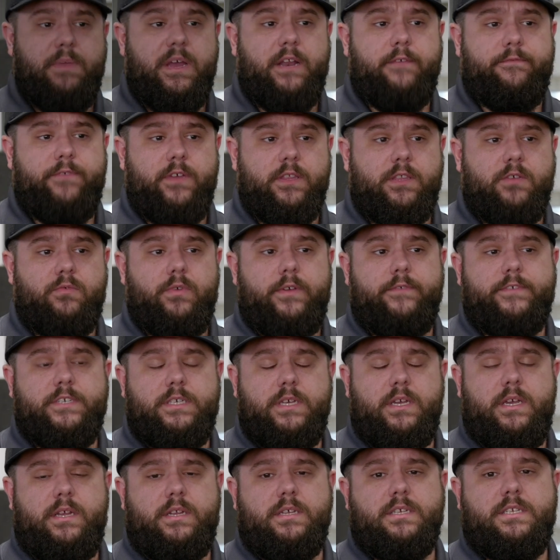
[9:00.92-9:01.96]
benefit that we've
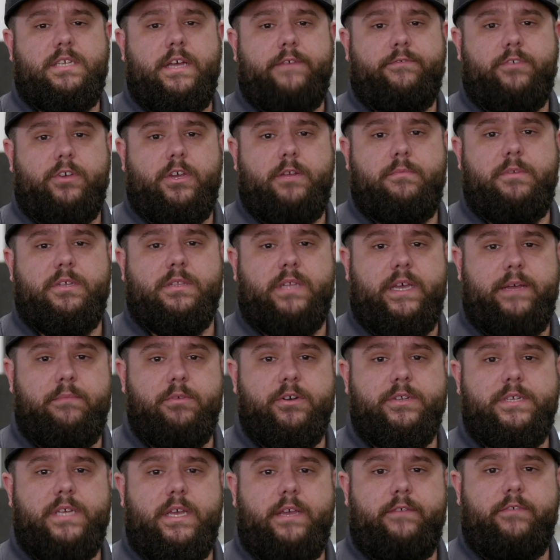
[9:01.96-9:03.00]
seen is definitely going to be
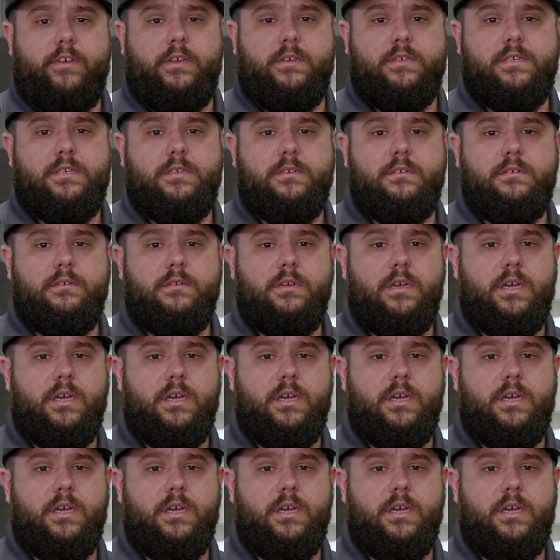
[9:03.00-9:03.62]
labor savings,